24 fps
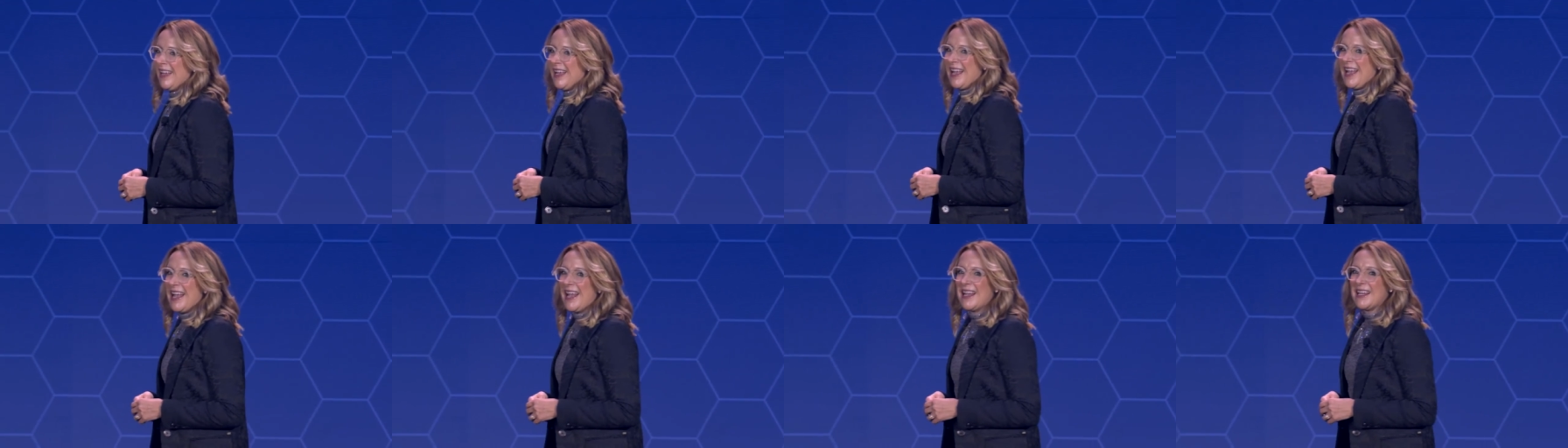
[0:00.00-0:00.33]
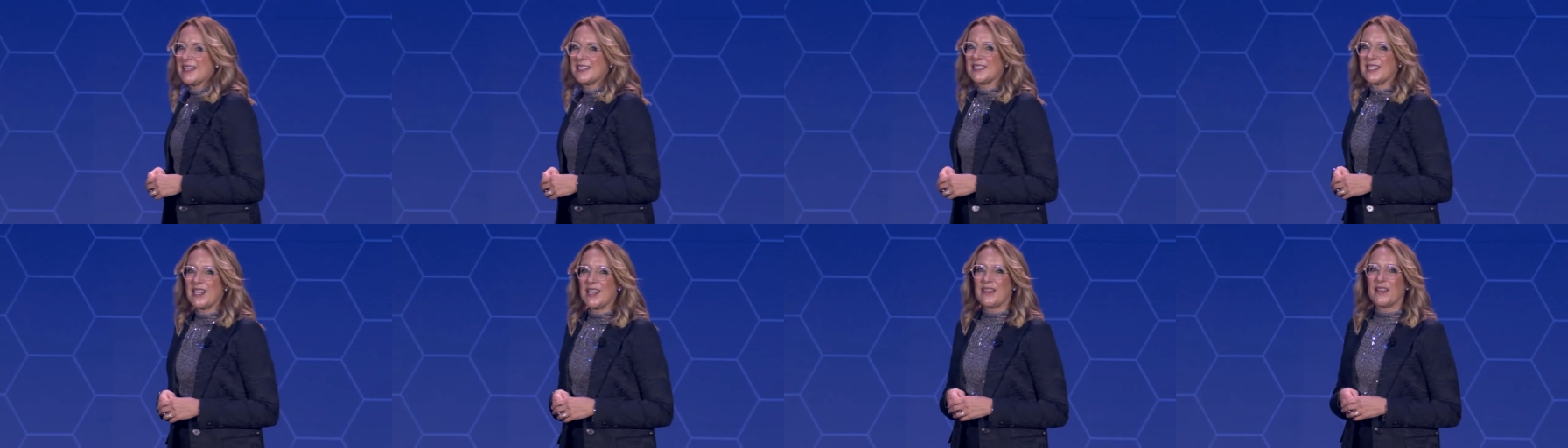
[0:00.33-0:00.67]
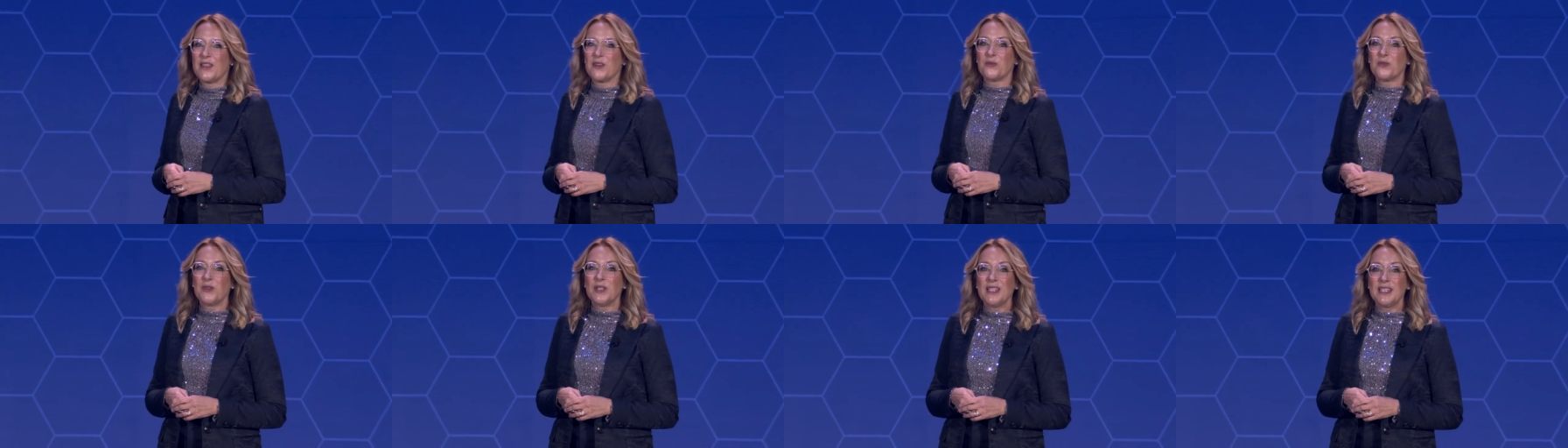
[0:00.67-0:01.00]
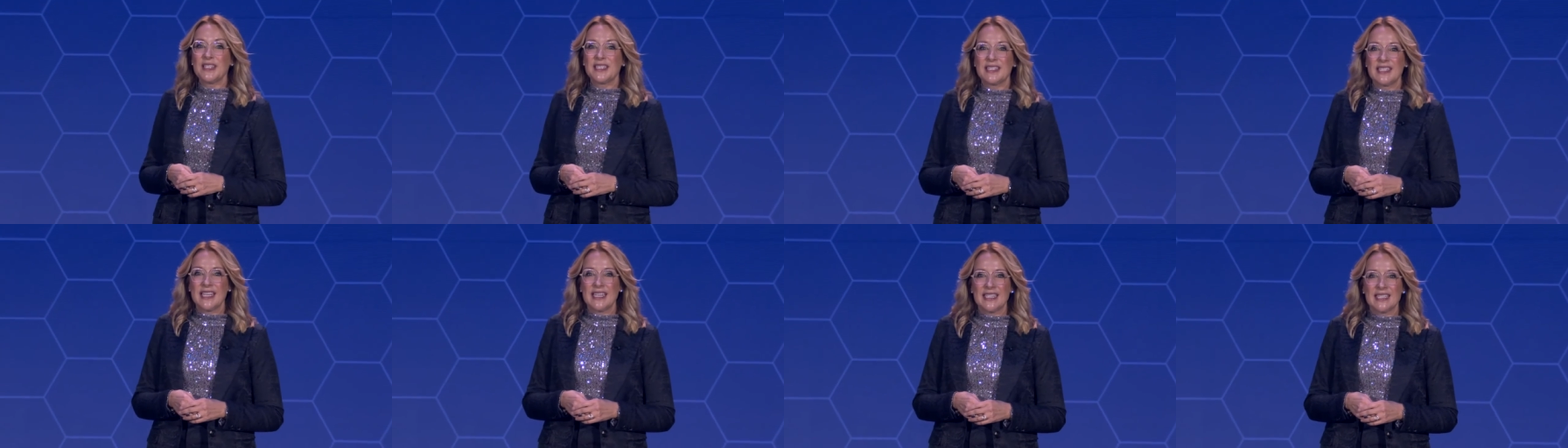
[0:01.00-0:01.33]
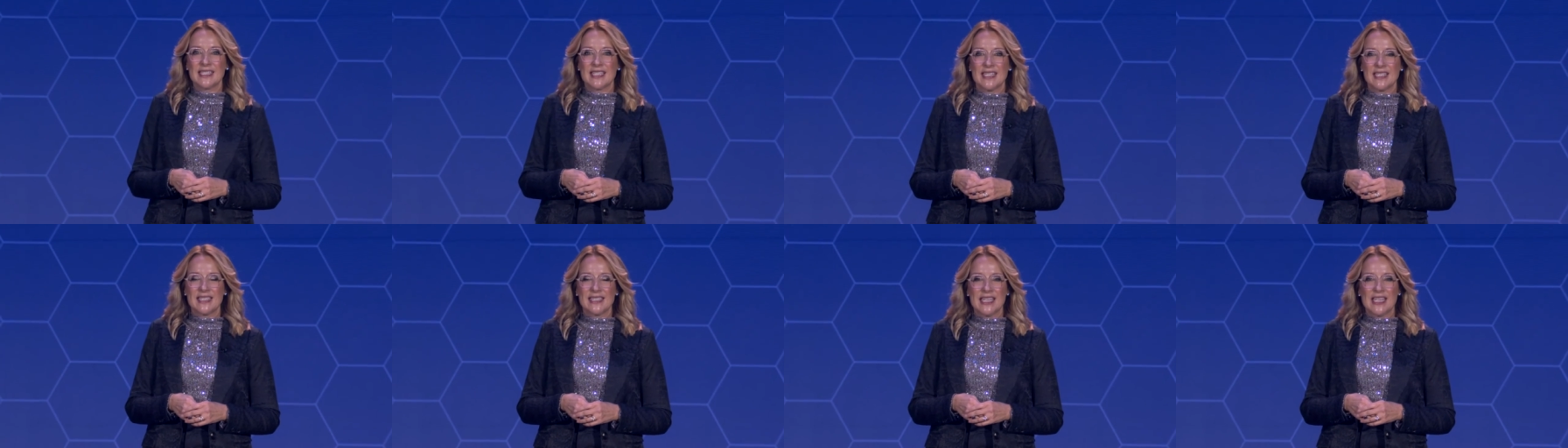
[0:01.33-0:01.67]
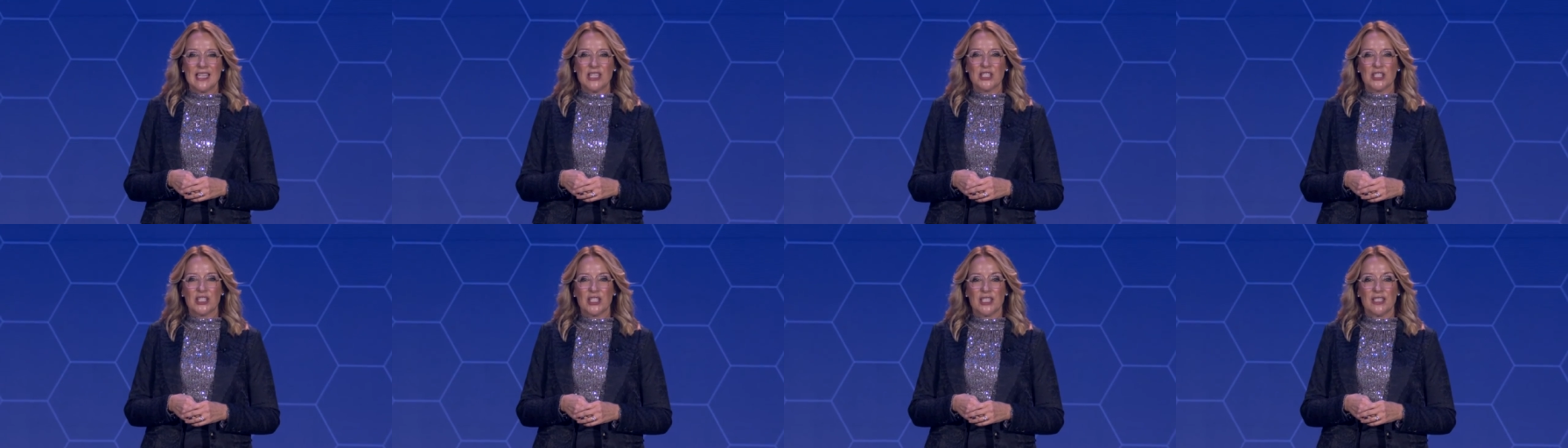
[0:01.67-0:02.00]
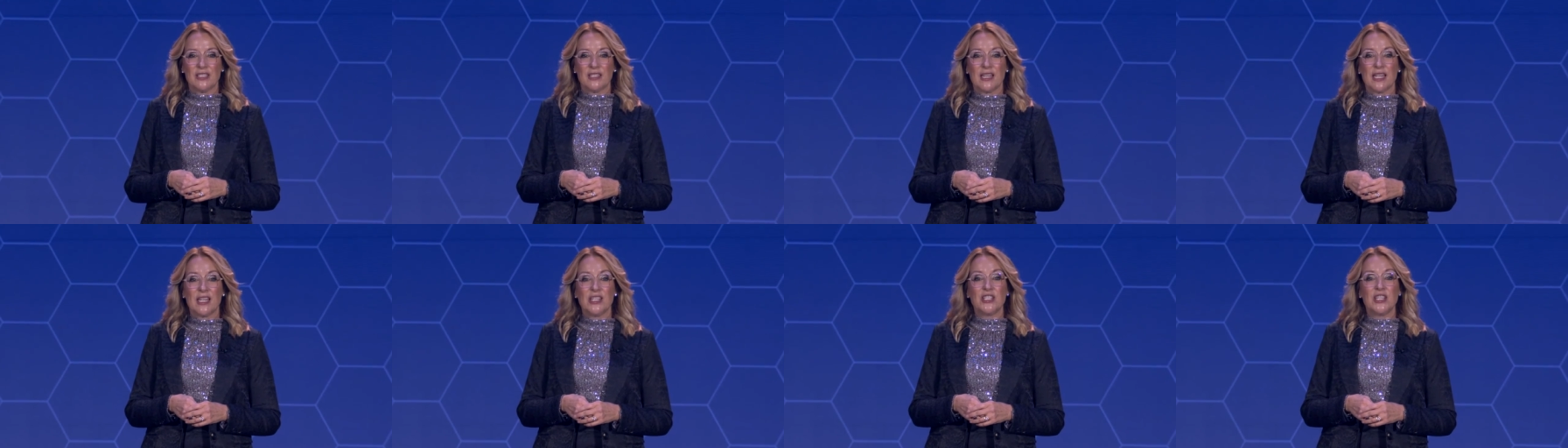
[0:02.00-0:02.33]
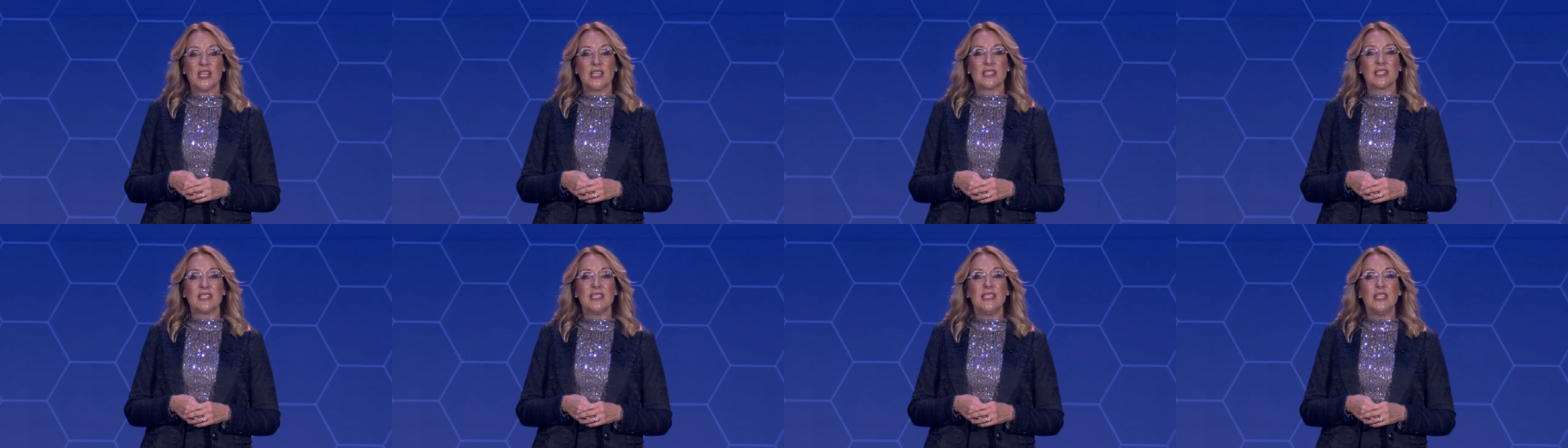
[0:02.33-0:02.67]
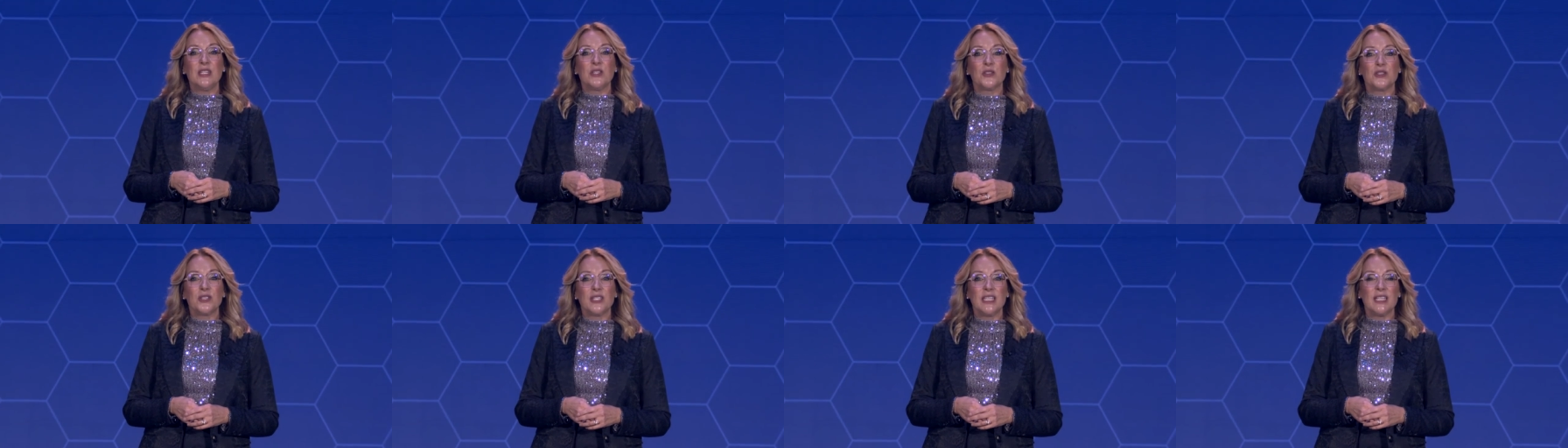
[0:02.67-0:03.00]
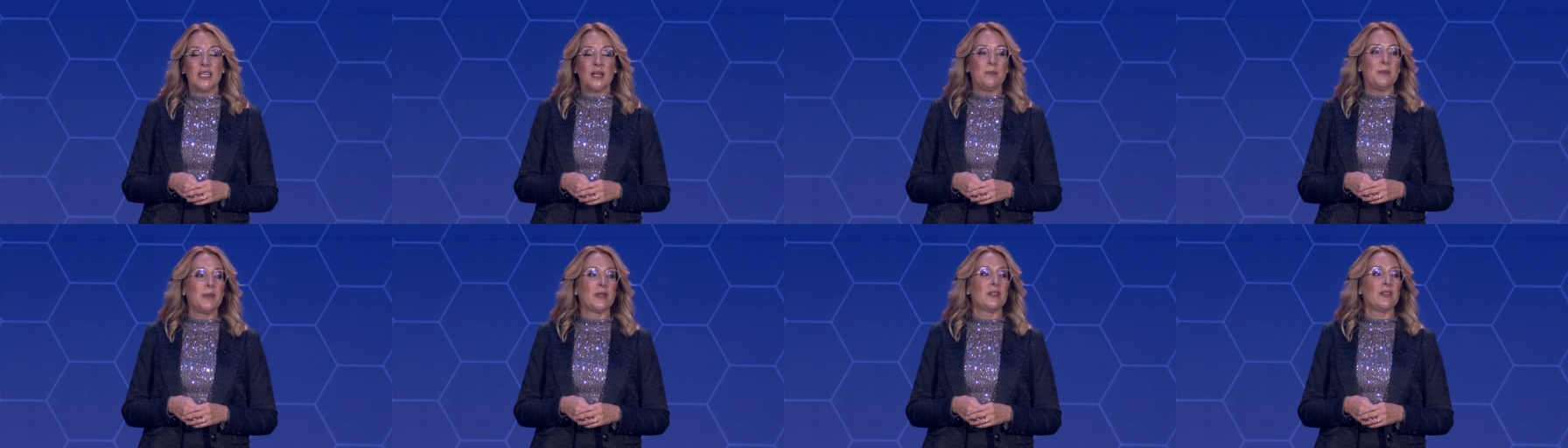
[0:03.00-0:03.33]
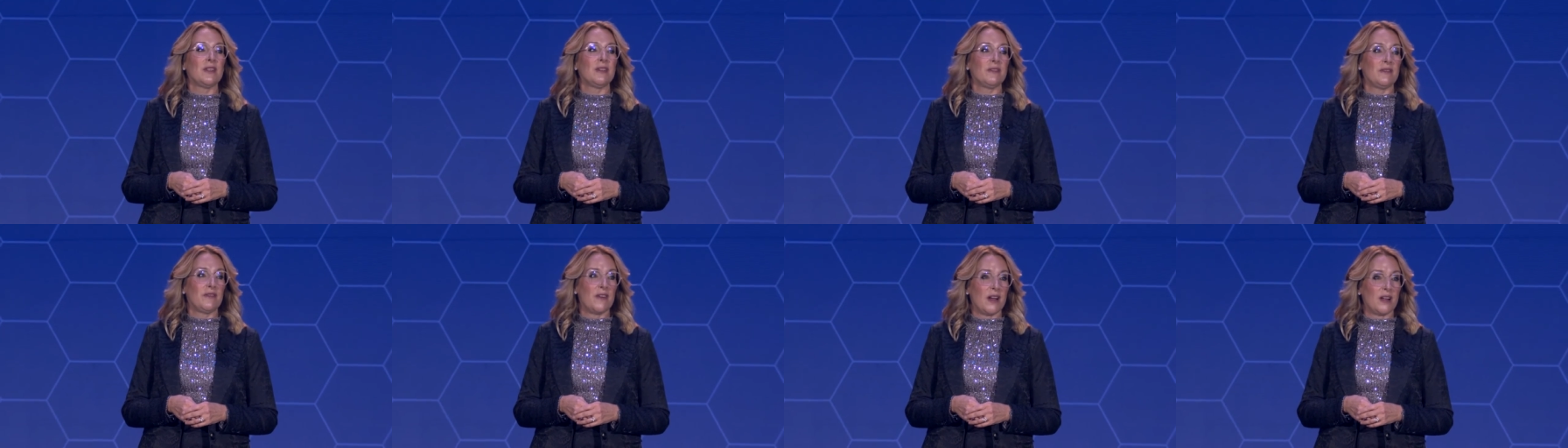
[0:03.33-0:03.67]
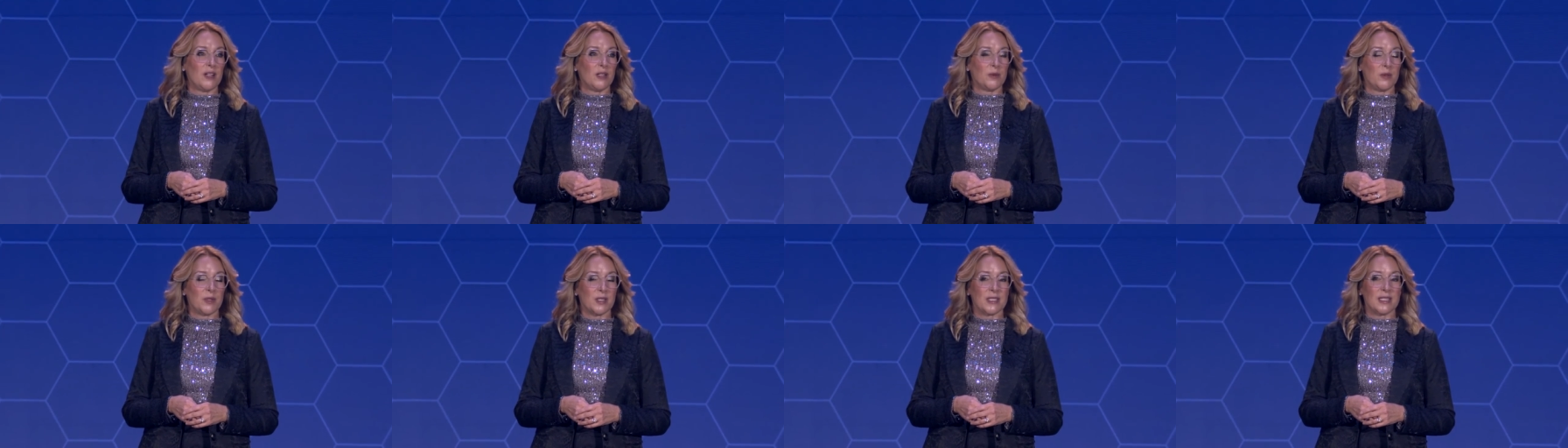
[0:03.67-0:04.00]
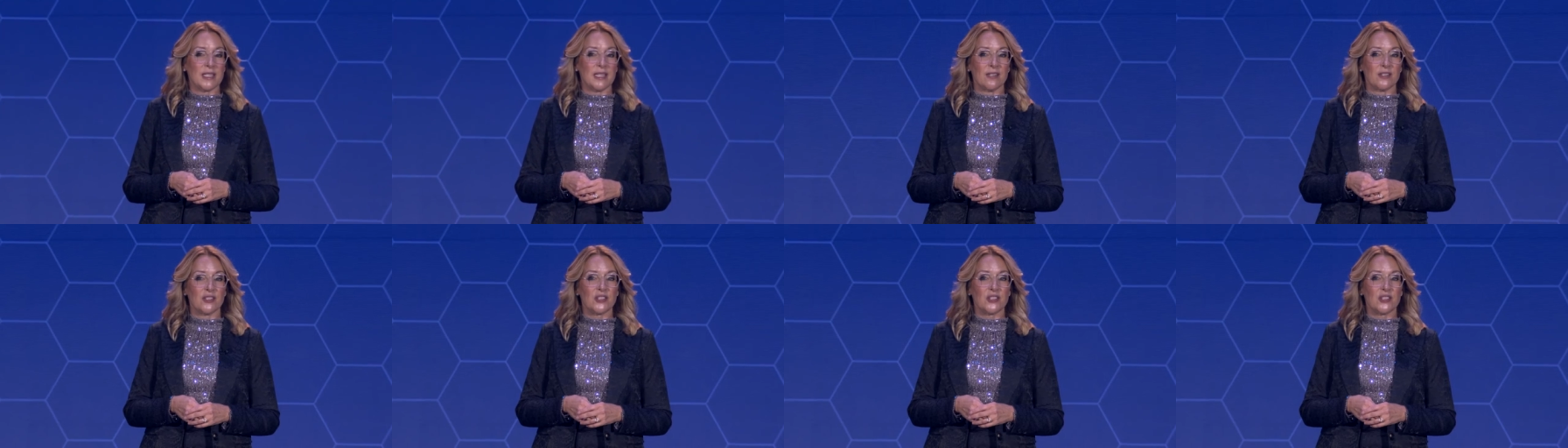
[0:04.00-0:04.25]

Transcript: as the real estate sensation, and she has nearly a million followers there.